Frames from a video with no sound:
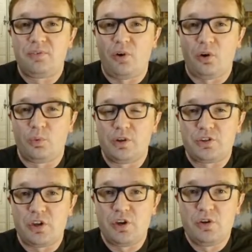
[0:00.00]

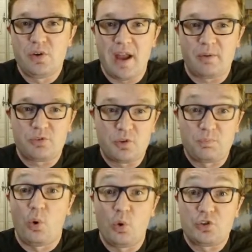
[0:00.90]
followers who helped
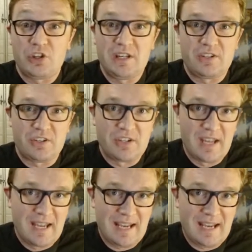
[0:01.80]
support Jesus